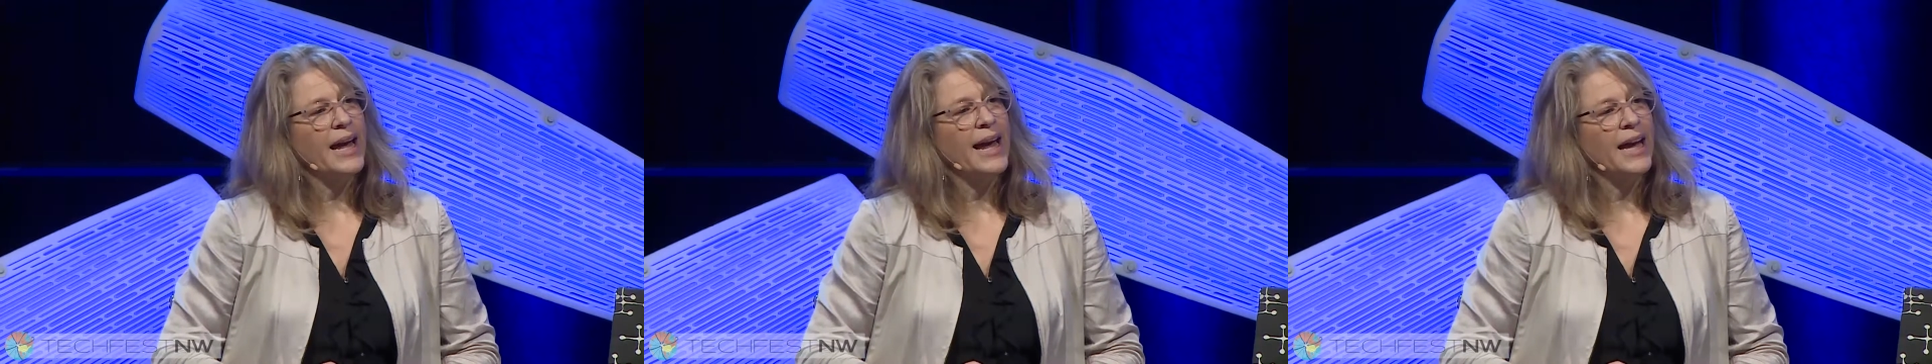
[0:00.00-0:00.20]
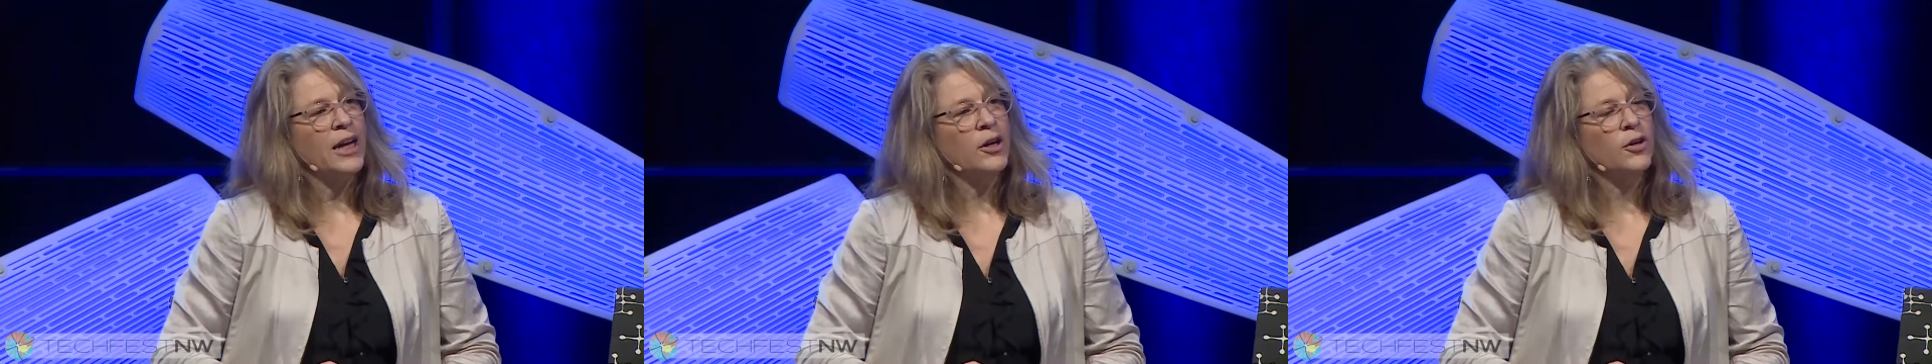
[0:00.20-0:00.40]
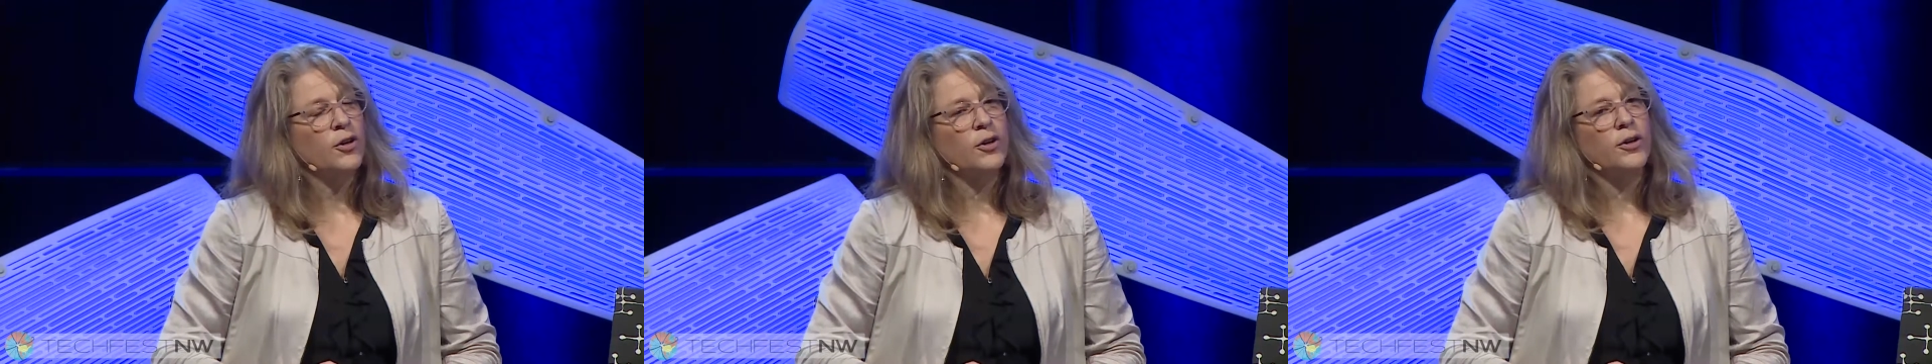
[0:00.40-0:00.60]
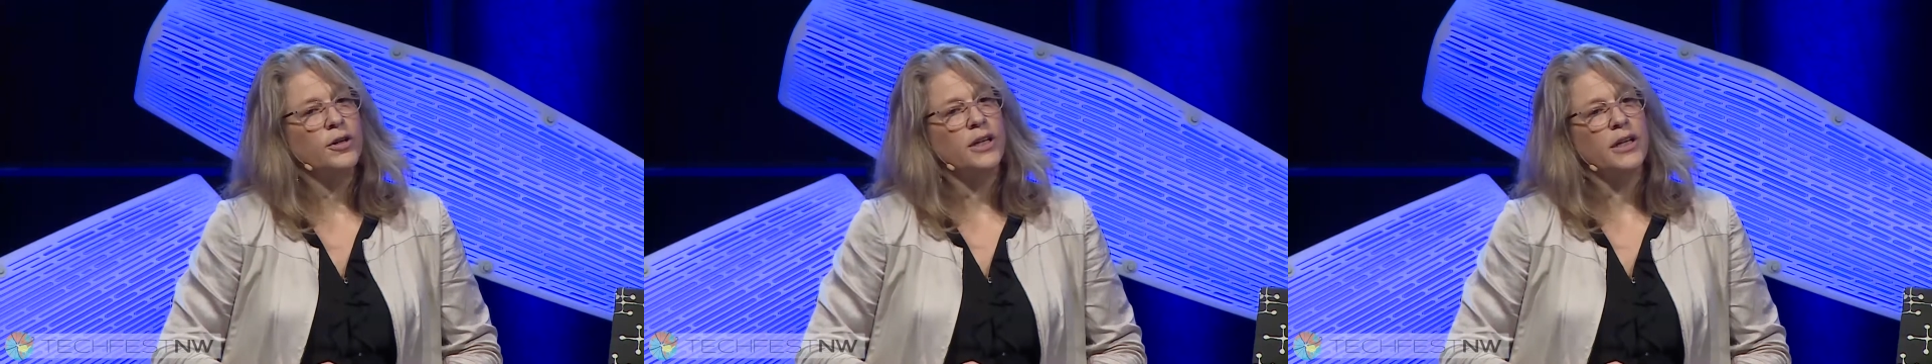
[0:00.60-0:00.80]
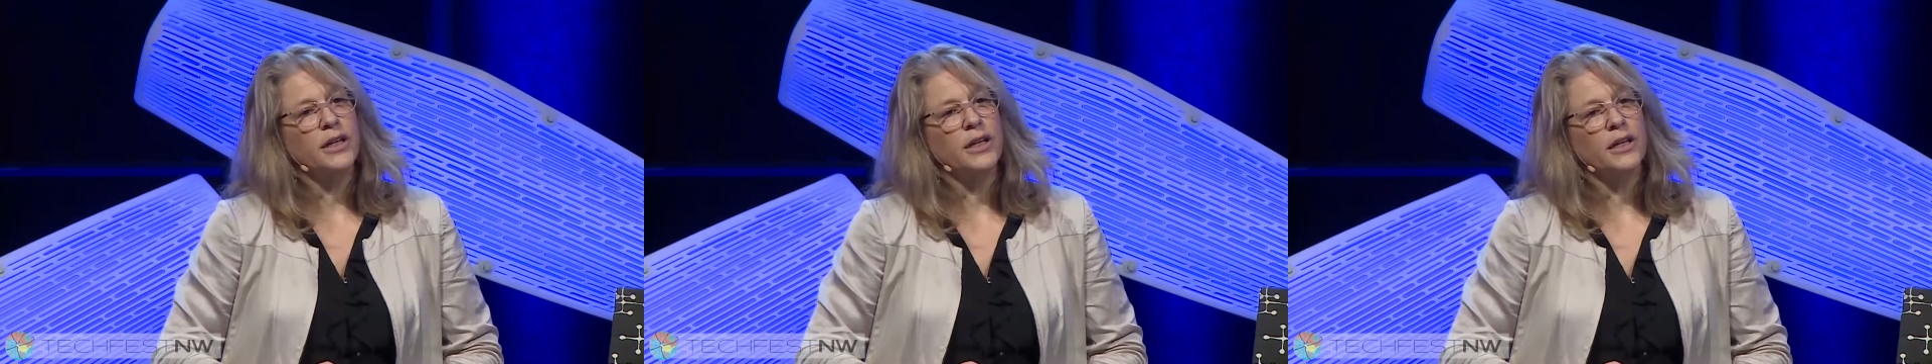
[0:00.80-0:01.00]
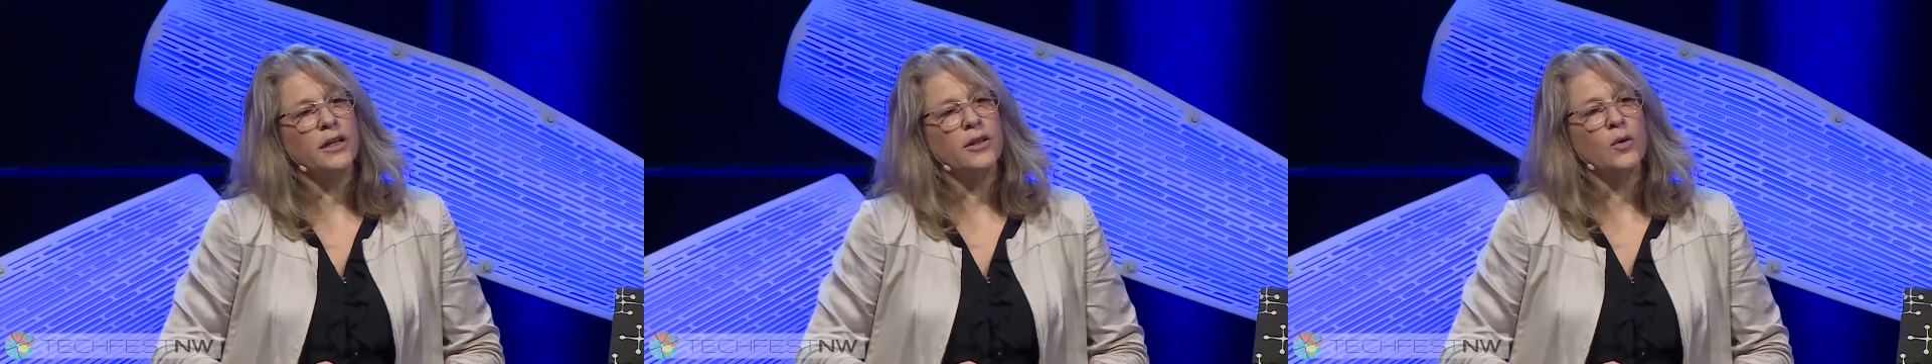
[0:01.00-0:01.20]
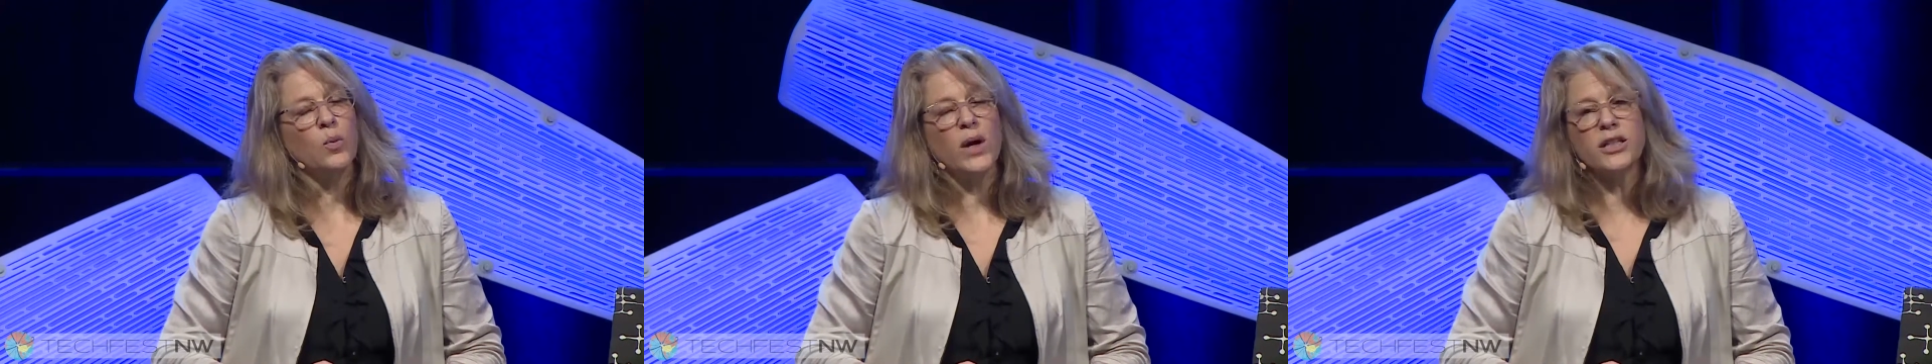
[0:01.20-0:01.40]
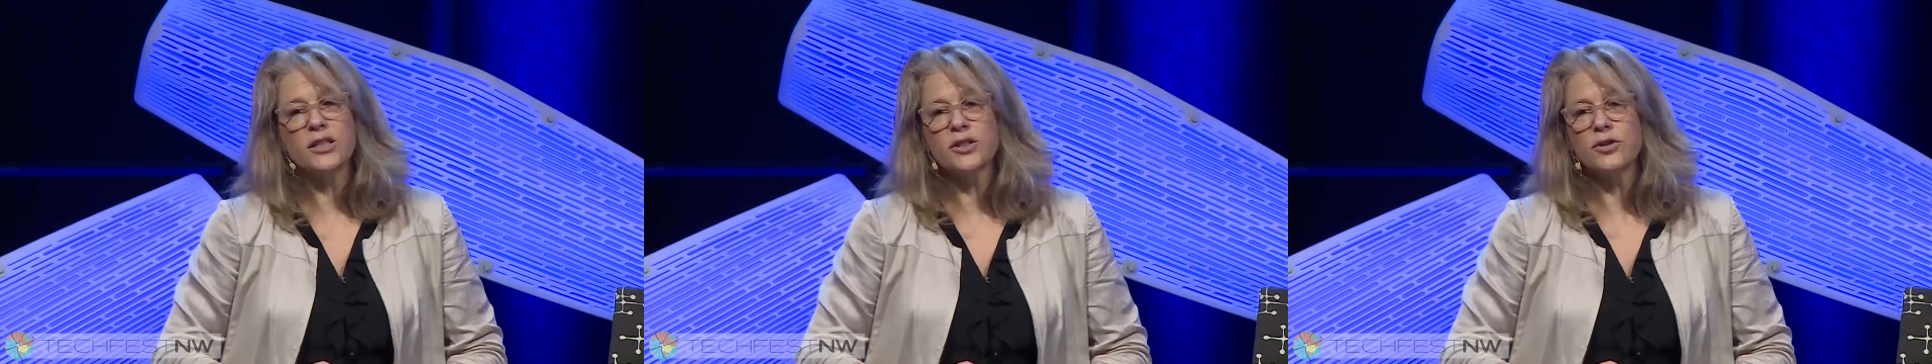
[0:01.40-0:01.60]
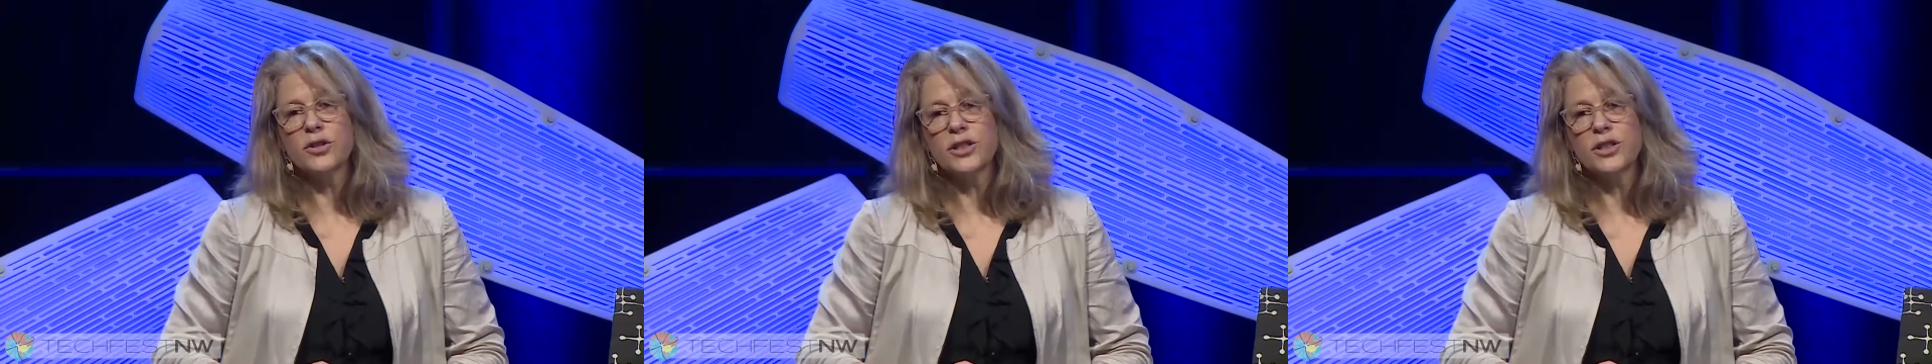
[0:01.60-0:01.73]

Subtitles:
anchored in the western